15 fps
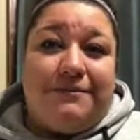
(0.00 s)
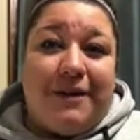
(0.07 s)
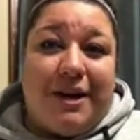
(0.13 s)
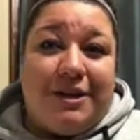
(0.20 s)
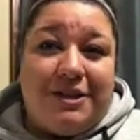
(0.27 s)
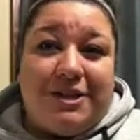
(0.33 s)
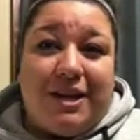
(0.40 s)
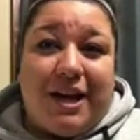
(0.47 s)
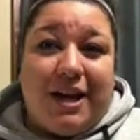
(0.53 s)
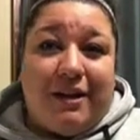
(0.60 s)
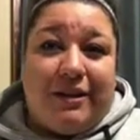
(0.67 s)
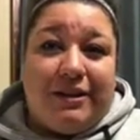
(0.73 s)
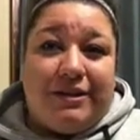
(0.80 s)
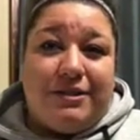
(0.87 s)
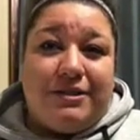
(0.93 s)
fun
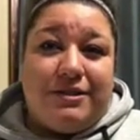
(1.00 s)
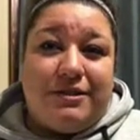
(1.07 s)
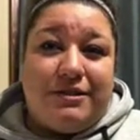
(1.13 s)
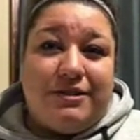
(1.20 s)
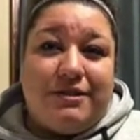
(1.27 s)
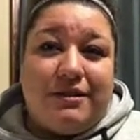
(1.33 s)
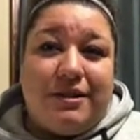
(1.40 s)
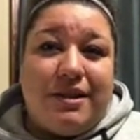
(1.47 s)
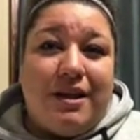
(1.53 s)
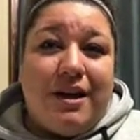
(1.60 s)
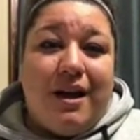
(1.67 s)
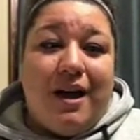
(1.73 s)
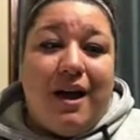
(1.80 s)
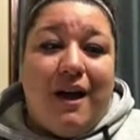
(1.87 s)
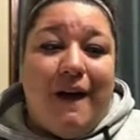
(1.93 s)
challenge.
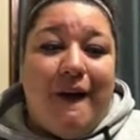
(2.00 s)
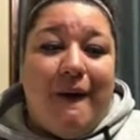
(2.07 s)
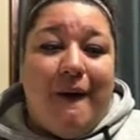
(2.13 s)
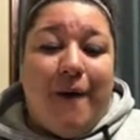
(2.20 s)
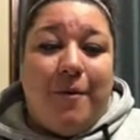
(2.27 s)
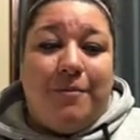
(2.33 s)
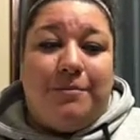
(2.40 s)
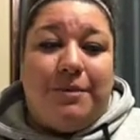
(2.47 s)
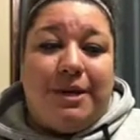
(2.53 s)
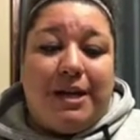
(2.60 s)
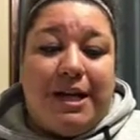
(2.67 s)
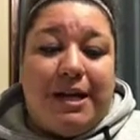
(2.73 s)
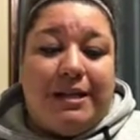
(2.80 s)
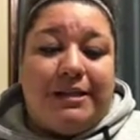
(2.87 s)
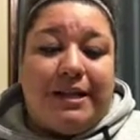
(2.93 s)

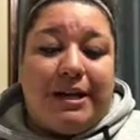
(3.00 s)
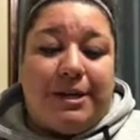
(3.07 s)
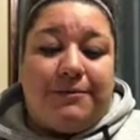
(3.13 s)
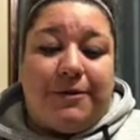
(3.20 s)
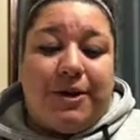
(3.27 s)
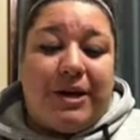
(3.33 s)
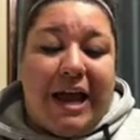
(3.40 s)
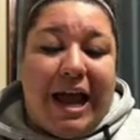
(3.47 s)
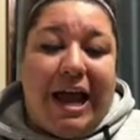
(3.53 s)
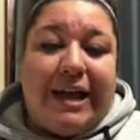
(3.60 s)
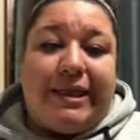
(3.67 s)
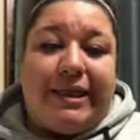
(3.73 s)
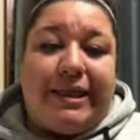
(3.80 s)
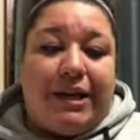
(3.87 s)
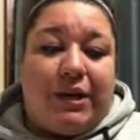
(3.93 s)
Because like if you're an
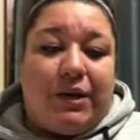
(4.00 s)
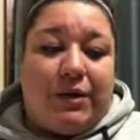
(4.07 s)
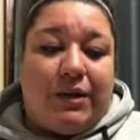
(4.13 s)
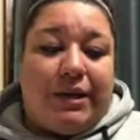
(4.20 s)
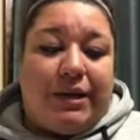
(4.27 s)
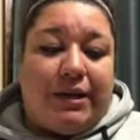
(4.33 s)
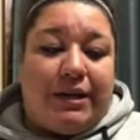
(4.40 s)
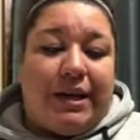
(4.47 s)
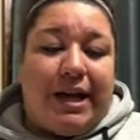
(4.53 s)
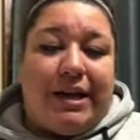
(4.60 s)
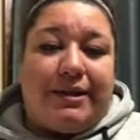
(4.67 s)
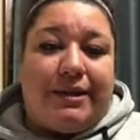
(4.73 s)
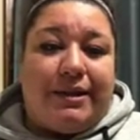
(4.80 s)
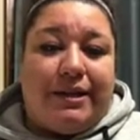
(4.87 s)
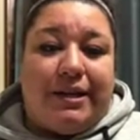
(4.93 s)
athlete and you're a really good
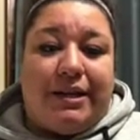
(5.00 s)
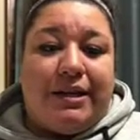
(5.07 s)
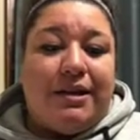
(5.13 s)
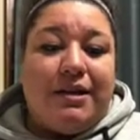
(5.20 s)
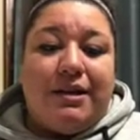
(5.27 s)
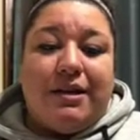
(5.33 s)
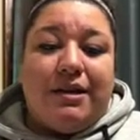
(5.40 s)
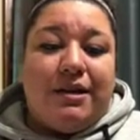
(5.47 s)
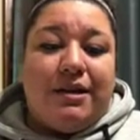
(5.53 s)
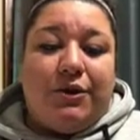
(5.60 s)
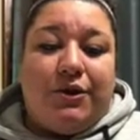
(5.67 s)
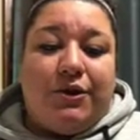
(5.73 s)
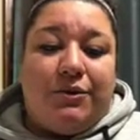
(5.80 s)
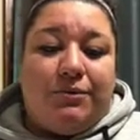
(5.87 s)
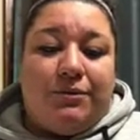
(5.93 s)
athlete,
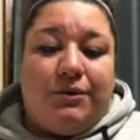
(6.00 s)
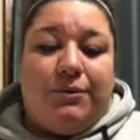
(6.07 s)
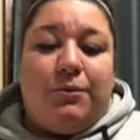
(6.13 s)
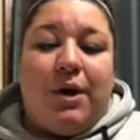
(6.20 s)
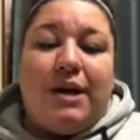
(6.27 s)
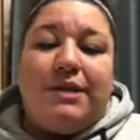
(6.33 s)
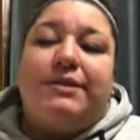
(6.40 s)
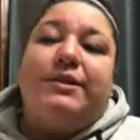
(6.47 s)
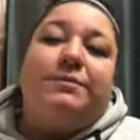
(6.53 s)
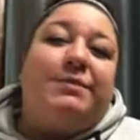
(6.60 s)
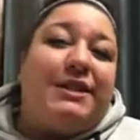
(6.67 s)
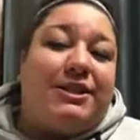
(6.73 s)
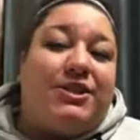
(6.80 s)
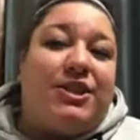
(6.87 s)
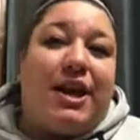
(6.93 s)
you want to
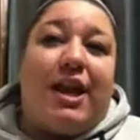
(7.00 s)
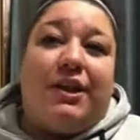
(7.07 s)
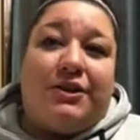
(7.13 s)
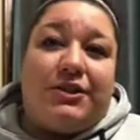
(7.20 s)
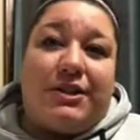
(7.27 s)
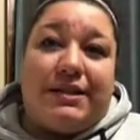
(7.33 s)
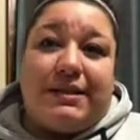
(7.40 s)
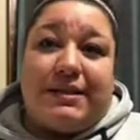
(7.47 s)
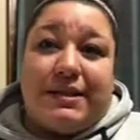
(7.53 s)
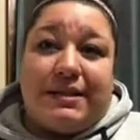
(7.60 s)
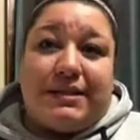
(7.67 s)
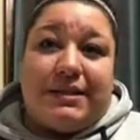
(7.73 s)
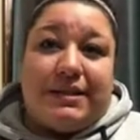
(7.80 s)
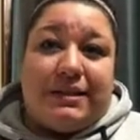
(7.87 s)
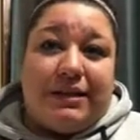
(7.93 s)
be challenged
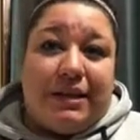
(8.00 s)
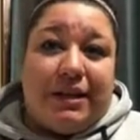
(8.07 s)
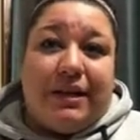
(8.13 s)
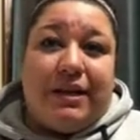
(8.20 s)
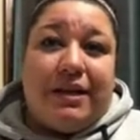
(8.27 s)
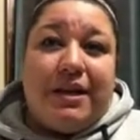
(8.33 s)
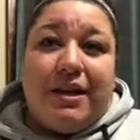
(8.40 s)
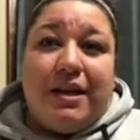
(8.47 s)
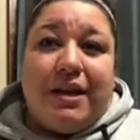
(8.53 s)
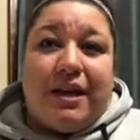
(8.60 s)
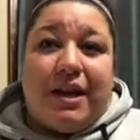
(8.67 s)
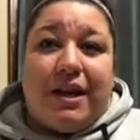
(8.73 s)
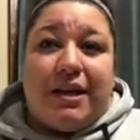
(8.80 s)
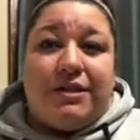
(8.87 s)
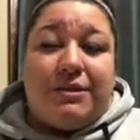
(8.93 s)
consistently.
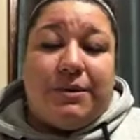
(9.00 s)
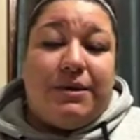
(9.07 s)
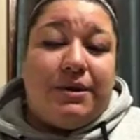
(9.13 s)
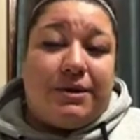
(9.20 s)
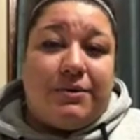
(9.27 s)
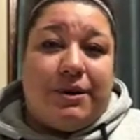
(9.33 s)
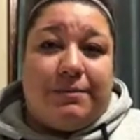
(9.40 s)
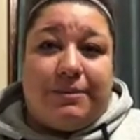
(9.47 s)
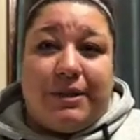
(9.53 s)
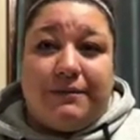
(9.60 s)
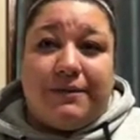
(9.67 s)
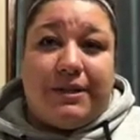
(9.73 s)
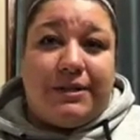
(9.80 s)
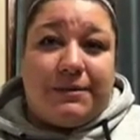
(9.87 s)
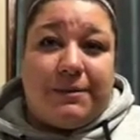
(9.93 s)
And doing the equipped
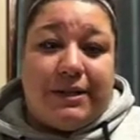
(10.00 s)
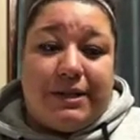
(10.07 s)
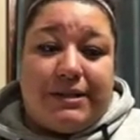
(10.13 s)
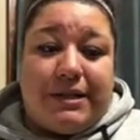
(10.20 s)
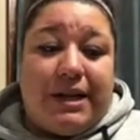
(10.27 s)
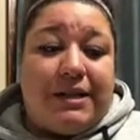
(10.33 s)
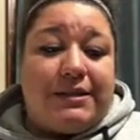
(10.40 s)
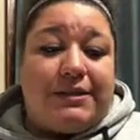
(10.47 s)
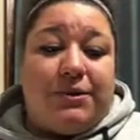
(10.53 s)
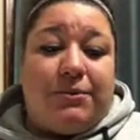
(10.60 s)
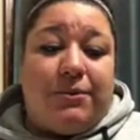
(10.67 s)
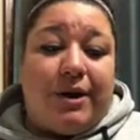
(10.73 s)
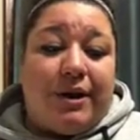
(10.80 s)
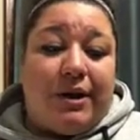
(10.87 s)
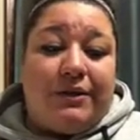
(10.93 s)
lifting is what it does. So
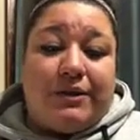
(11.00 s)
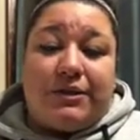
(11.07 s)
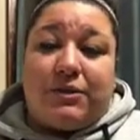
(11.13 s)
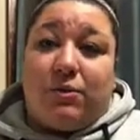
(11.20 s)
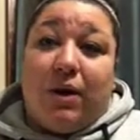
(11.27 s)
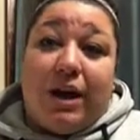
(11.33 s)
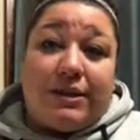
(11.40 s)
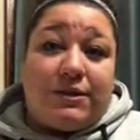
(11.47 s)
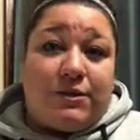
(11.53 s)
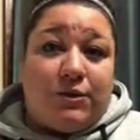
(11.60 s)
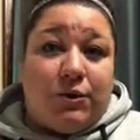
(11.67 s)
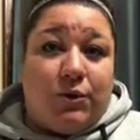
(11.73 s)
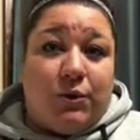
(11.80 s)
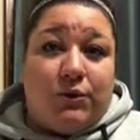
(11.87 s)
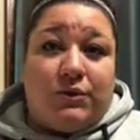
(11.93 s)
wearing the squat
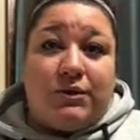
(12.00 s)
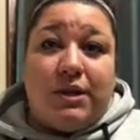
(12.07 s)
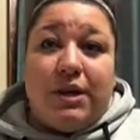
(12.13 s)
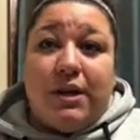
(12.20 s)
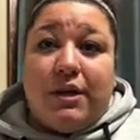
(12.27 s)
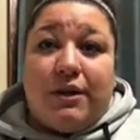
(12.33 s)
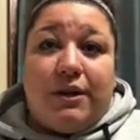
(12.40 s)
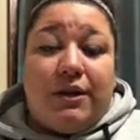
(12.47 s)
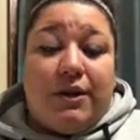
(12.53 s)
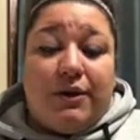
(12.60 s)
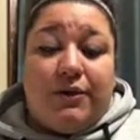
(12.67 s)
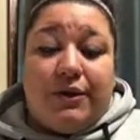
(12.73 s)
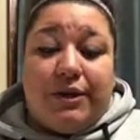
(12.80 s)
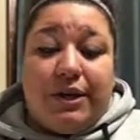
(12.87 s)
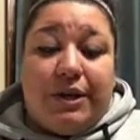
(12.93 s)
suits,
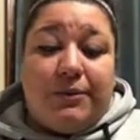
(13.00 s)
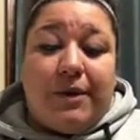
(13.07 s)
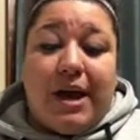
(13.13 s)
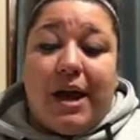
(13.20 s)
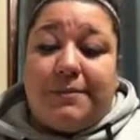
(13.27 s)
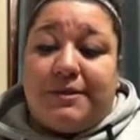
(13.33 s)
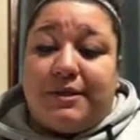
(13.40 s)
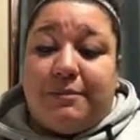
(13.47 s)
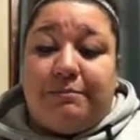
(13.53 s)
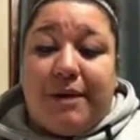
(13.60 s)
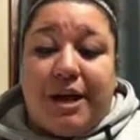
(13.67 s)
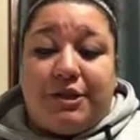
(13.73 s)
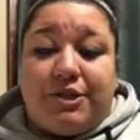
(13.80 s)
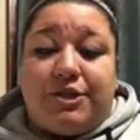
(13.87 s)
the knee wraps, the bench